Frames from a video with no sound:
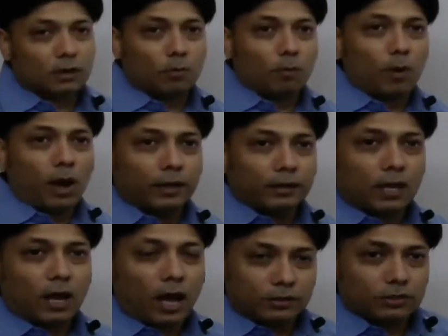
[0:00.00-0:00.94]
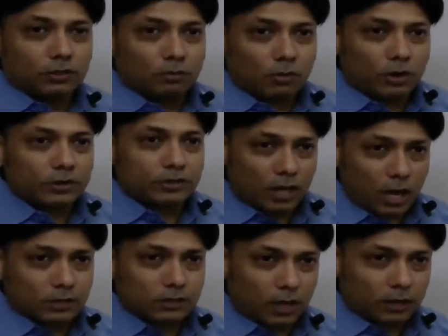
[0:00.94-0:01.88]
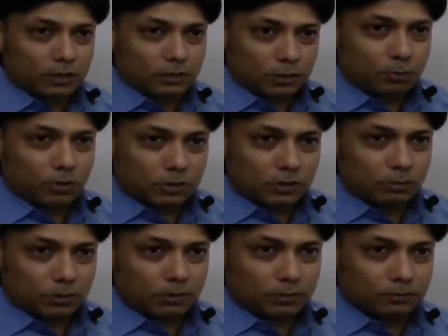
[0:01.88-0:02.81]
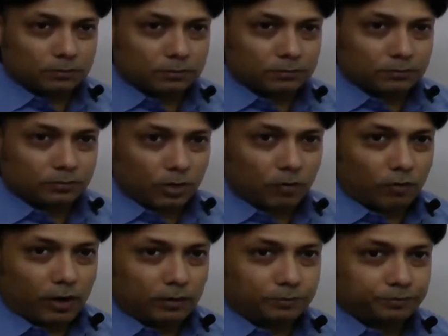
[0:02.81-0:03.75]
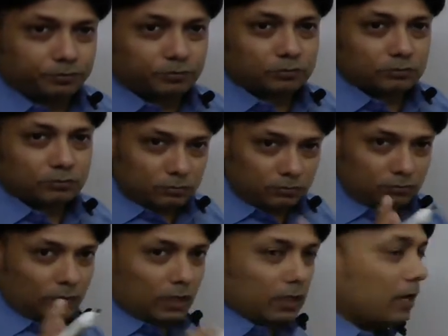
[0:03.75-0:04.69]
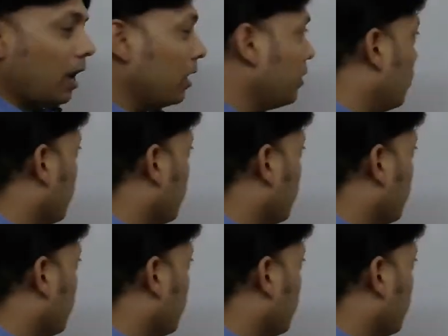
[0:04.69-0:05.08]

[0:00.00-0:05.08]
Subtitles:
by the Heisenberg's uncertainty principle. Alright. In other